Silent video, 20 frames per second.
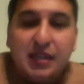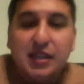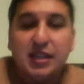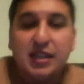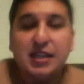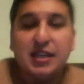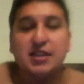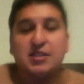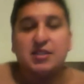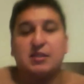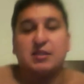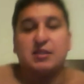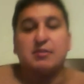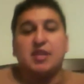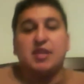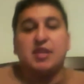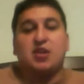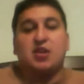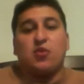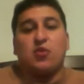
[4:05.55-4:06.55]
that he has
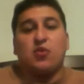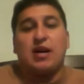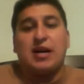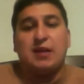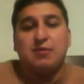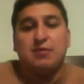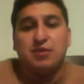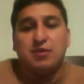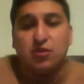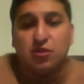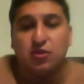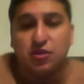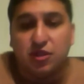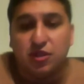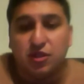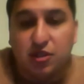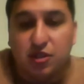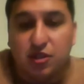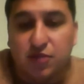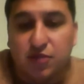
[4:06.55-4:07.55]
committed crimes in order to
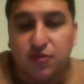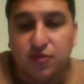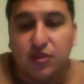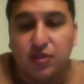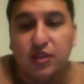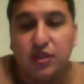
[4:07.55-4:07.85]
search for